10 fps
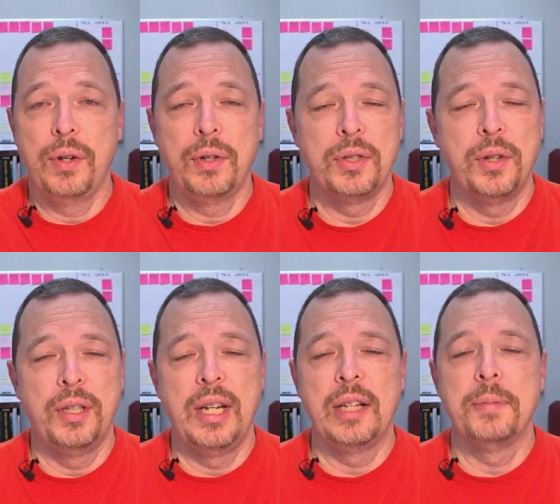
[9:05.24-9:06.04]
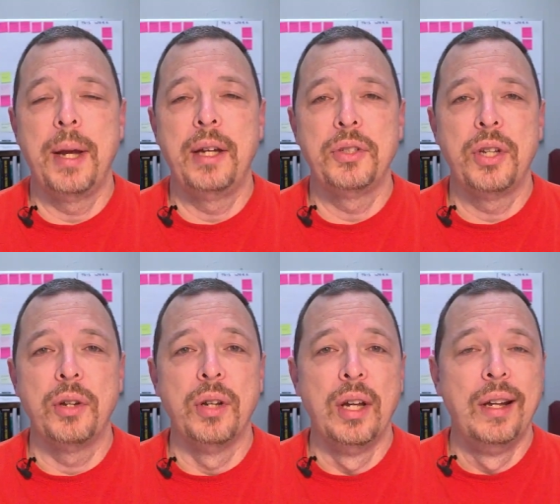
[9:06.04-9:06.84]
focus on the next
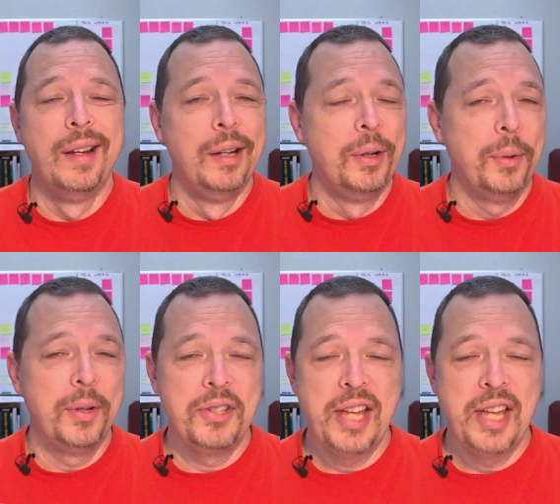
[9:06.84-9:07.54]
milestone. What